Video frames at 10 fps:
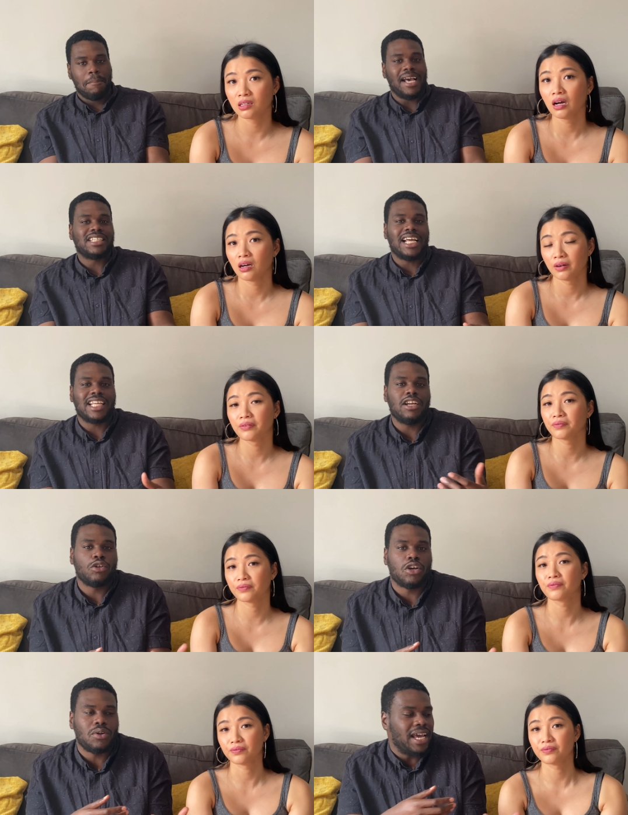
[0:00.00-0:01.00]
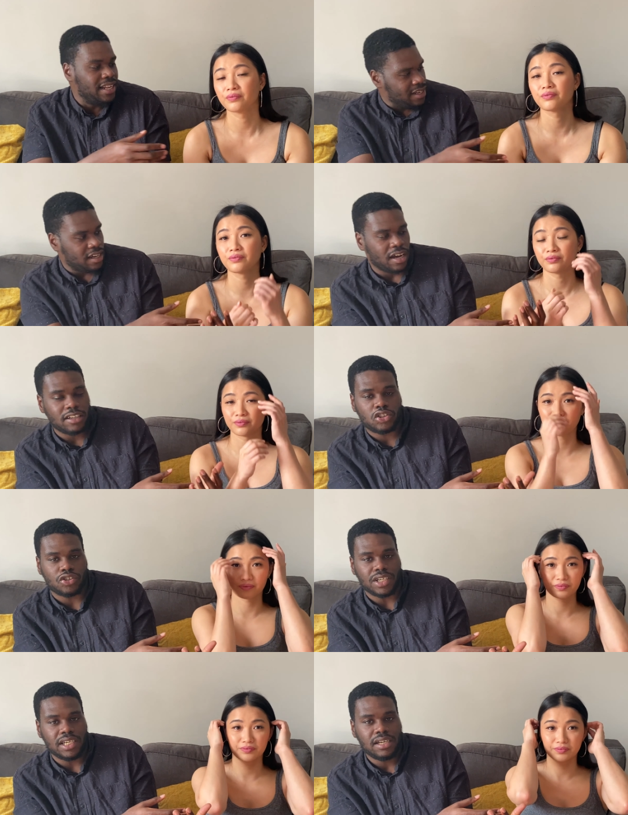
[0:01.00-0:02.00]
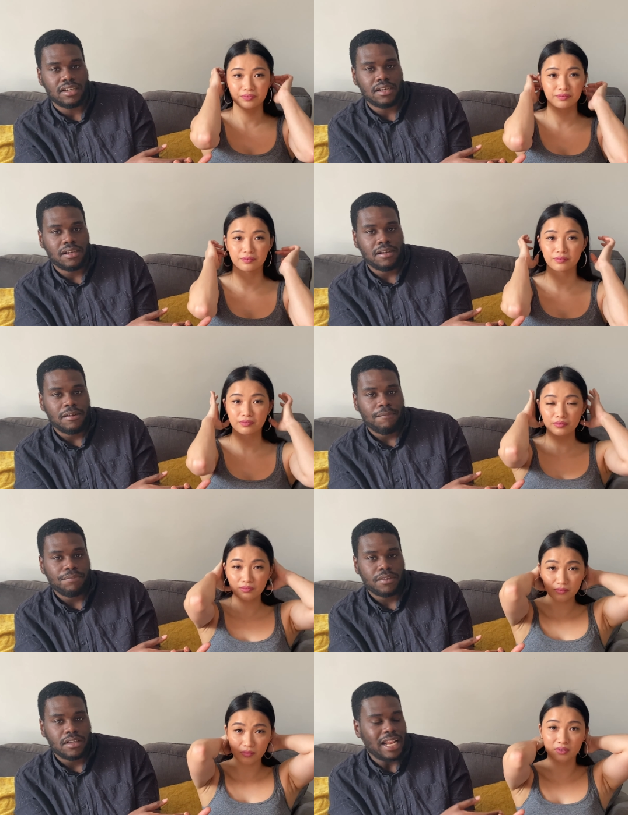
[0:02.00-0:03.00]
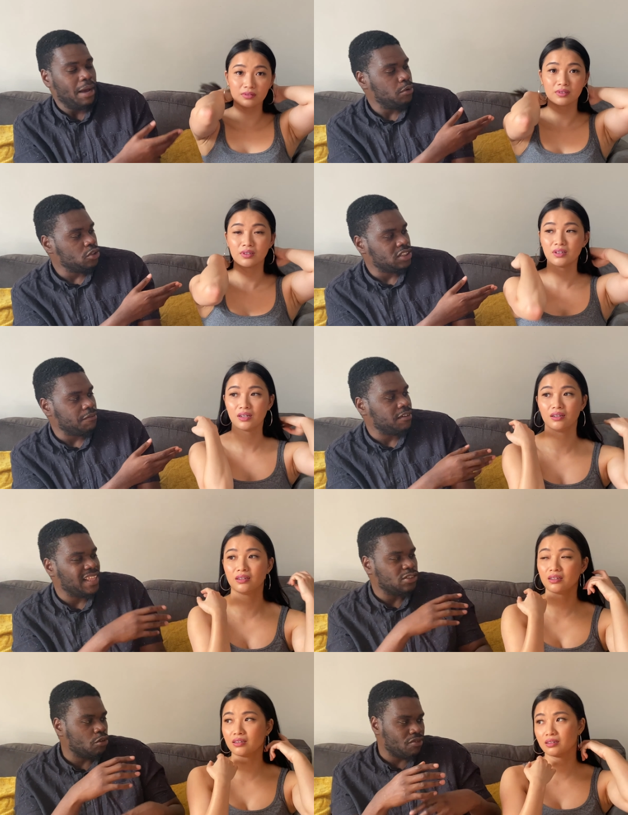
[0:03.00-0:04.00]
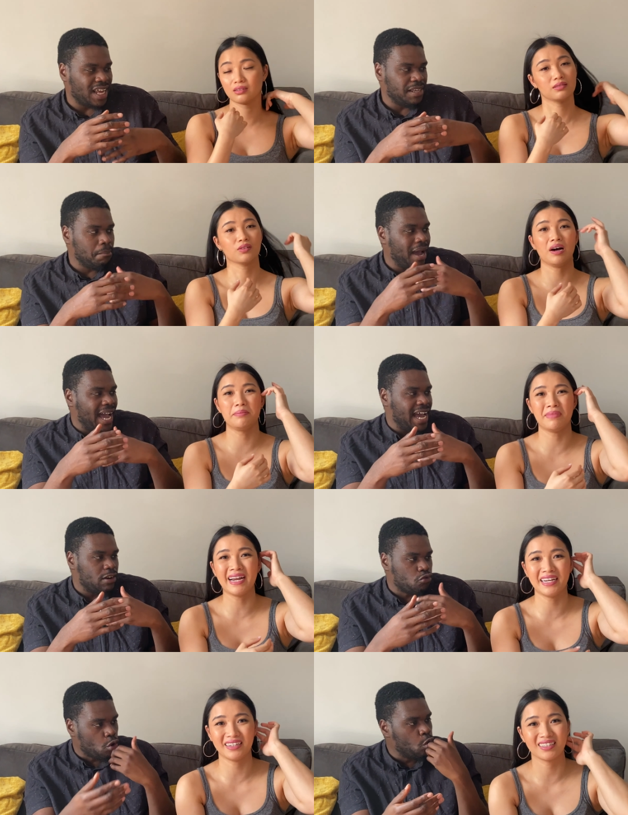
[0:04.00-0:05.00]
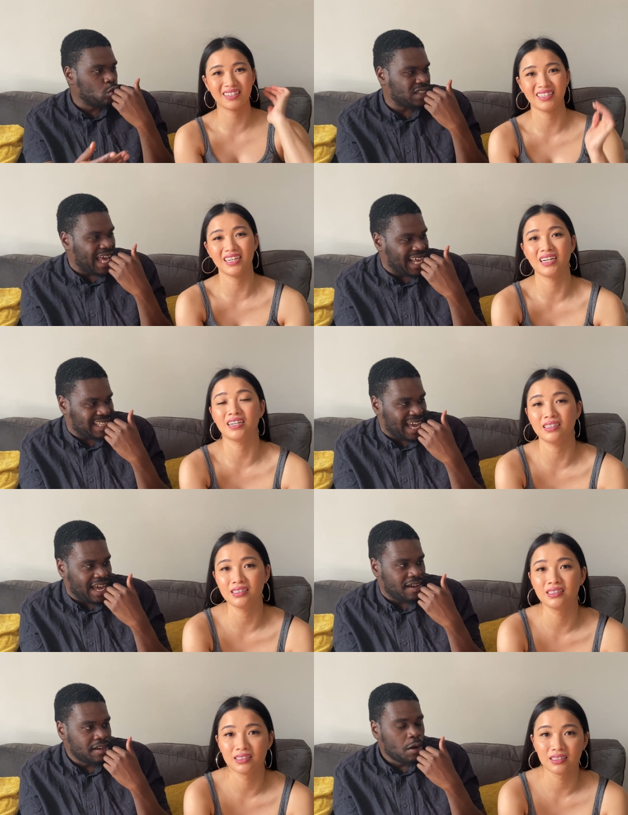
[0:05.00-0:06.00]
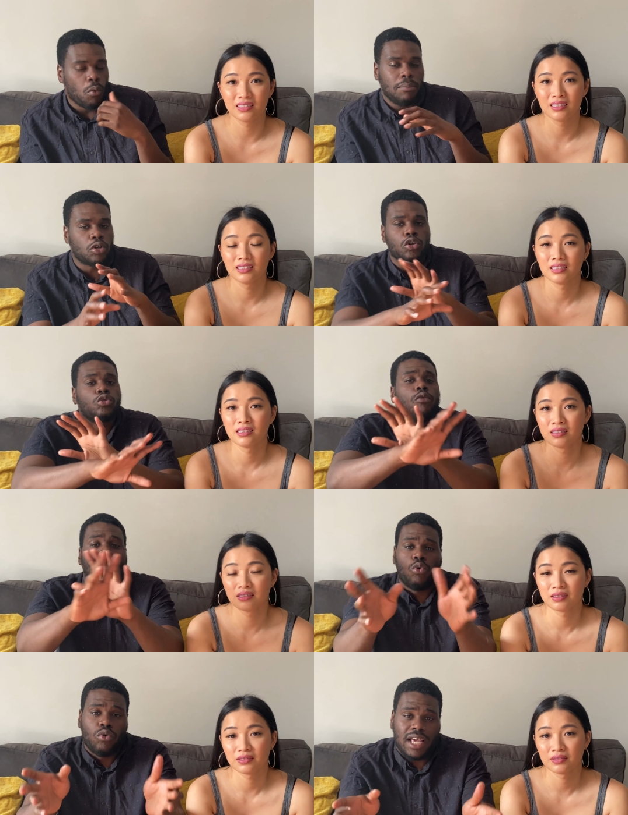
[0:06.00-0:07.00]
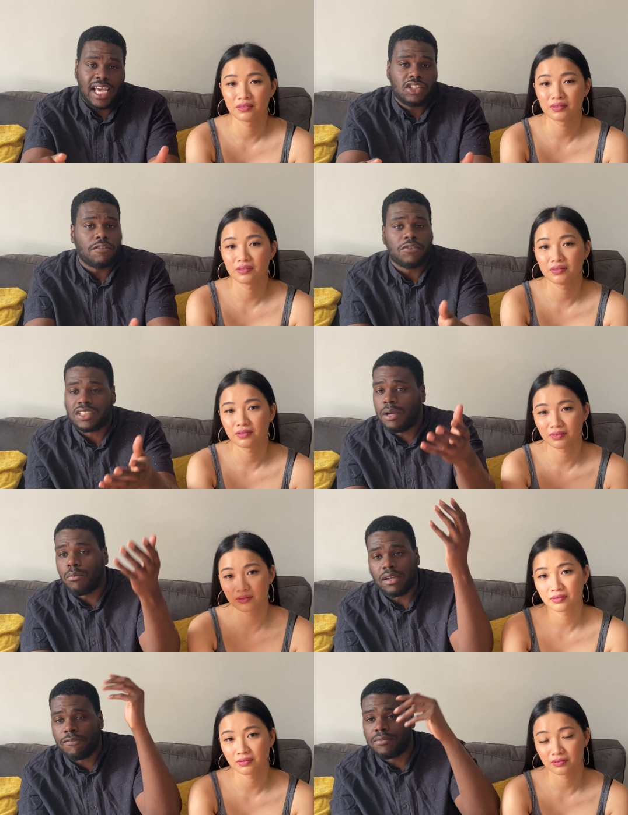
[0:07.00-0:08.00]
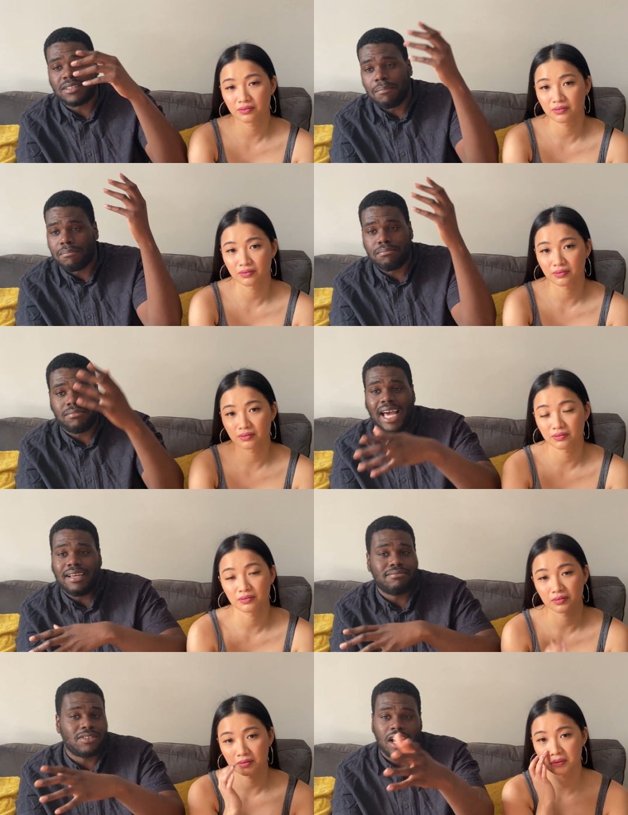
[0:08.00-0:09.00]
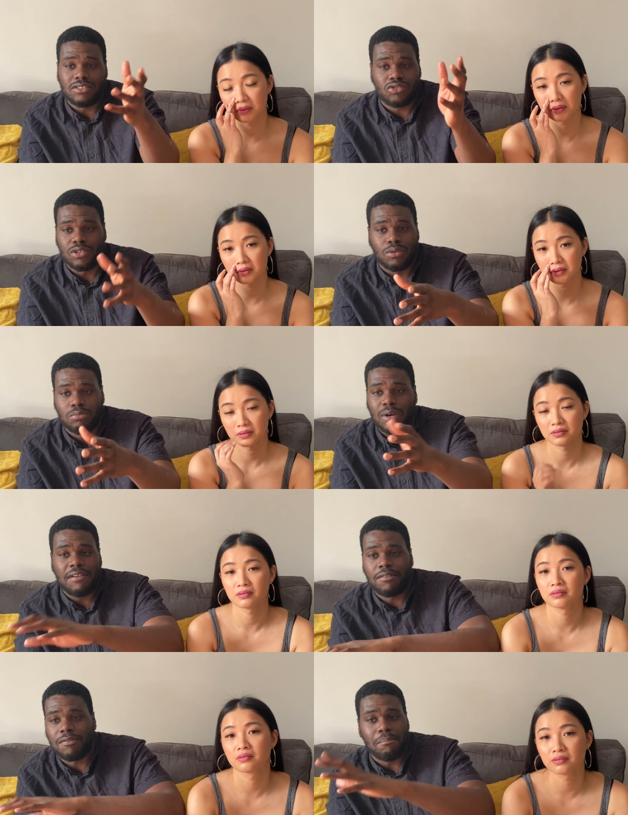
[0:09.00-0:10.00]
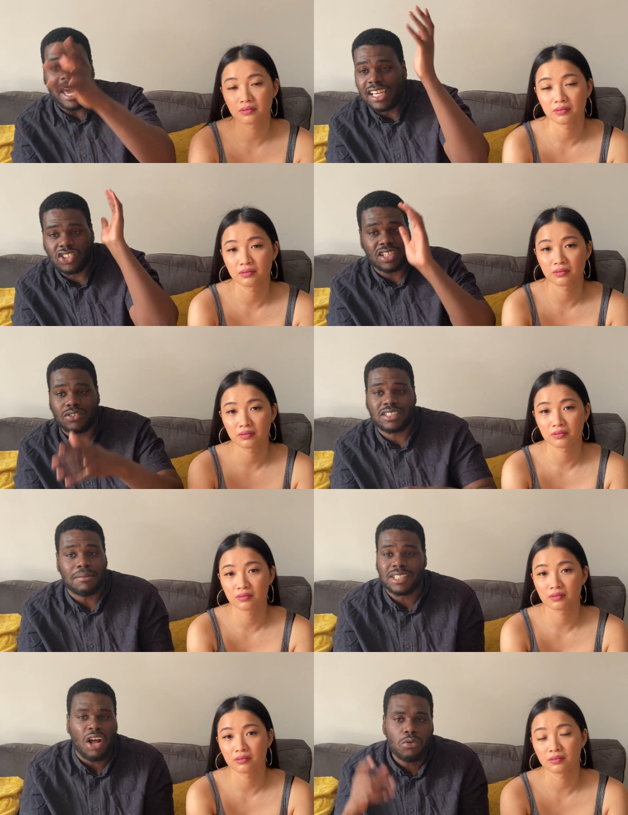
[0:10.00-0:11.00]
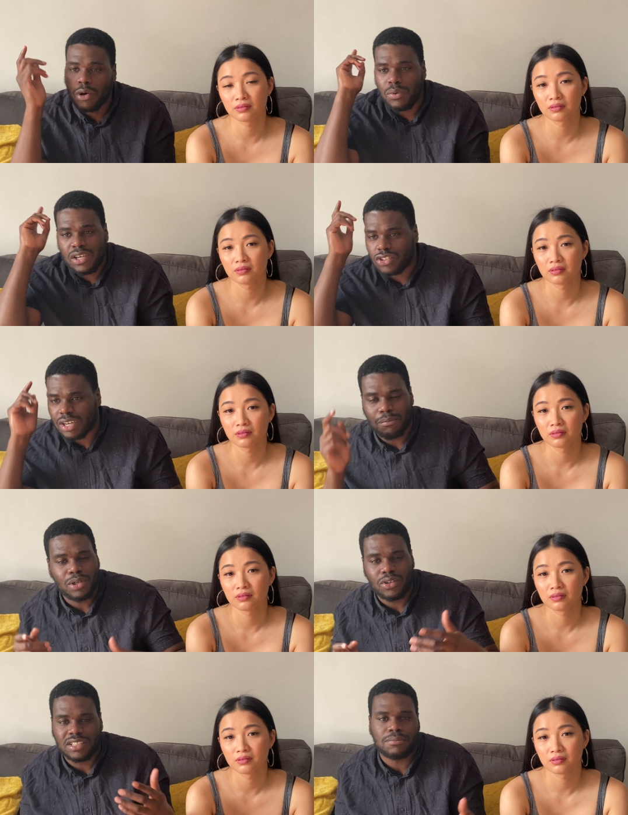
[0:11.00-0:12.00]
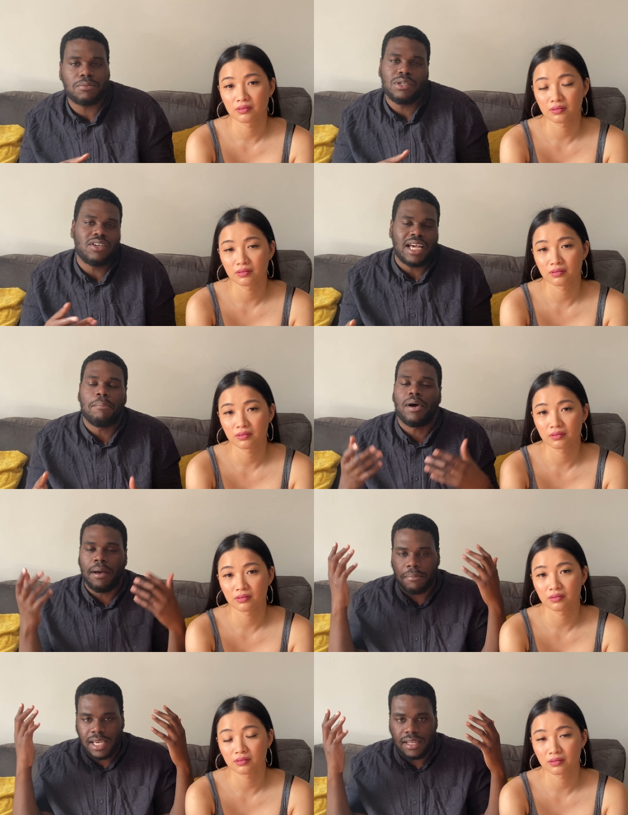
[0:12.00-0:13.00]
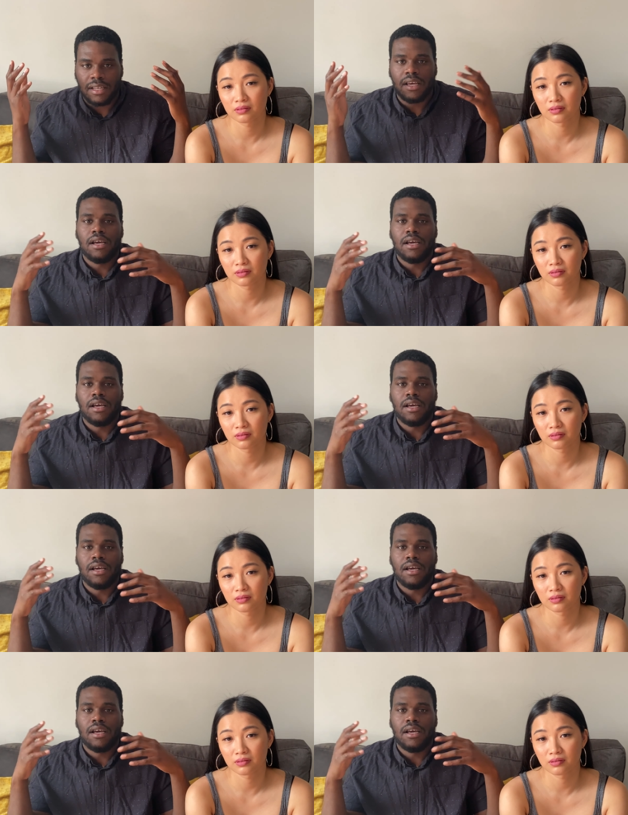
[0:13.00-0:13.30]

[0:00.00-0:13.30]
Speaker 1: But it's like they don't know that in their country, like what you said, there's not really mad rules like that. Well, I'm not going to talk for all of Asia. or for someone from some like country or whatever from Beijing or something. Says, oh no, we got we got this, we got that. But I mean,